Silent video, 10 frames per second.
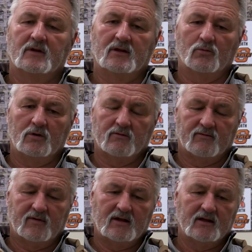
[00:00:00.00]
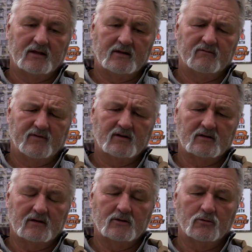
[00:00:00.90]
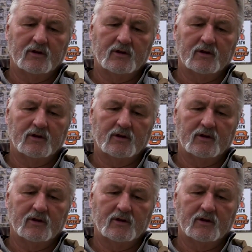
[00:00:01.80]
and we were flying in fairly low,